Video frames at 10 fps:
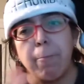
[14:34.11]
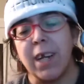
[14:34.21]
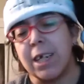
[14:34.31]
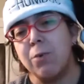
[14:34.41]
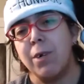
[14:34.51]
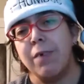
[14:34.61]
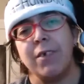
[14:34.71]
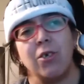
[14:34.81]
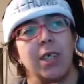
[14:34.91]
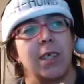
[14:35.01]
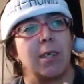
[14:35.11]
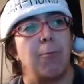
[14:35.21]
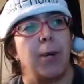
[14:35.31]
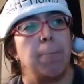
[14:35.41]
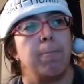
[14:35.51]
But I do want to finish it at
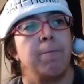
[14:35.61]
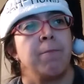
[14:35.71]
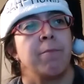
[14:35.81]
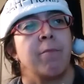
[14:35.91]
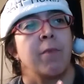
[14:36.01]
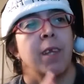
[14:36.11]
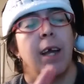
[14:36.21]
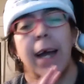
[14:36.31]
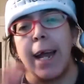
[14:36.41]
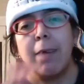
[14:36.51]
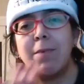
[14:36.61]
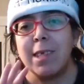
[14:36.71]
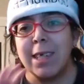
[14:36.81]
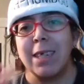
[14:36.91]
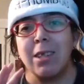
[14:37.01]
some point. I
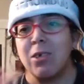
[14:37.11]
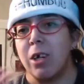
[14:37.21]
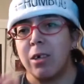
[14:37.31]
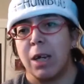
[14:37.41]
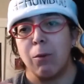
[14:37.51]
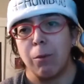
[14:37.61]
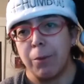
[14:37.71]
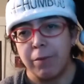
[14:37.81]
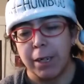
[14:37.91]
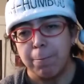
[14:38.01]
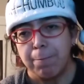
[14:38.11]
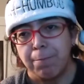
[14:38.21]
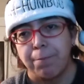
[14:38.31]
haven't seen the Dark Tower movie,